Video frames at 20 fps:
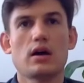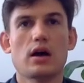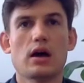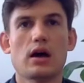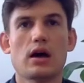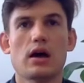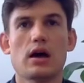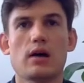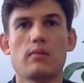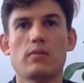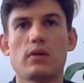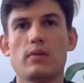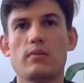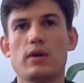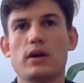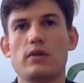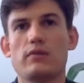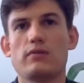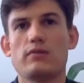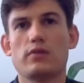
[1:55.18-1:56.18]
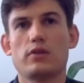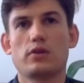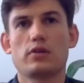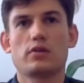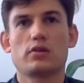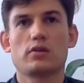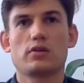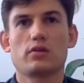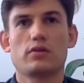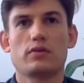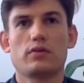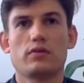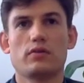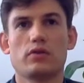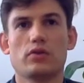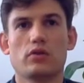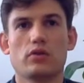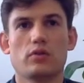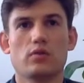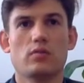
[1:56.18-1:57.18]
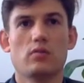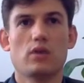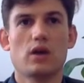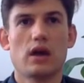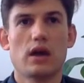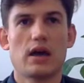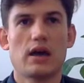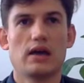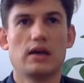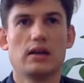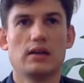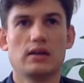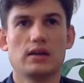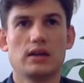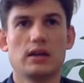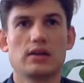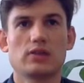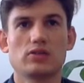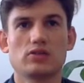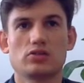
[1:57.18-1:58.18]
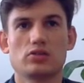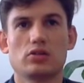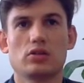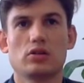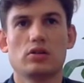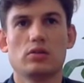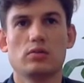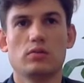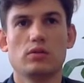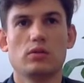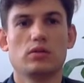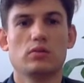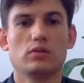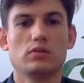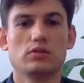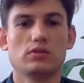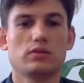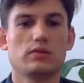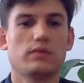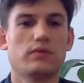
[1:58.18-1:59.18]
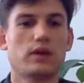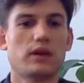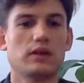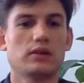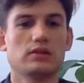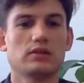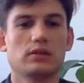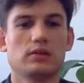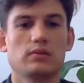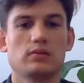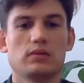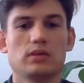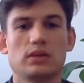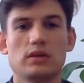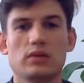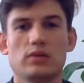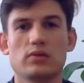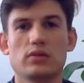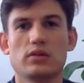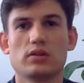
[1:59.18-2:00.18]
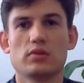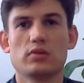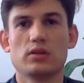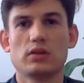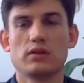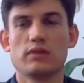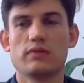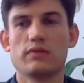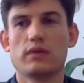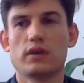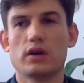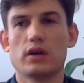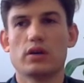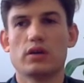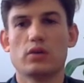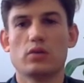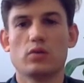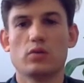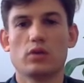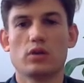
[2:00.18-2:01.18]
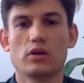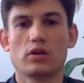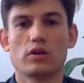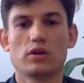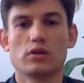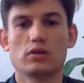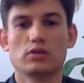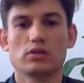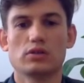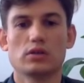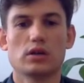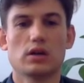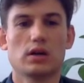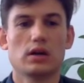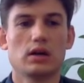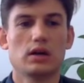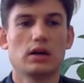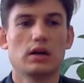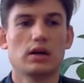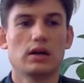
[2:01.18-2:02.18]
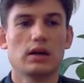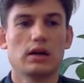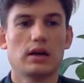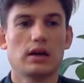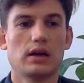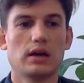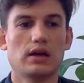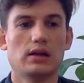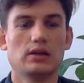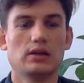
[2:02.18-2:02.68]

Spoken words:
My main focus for my next job was to find something with a really fun work culture and a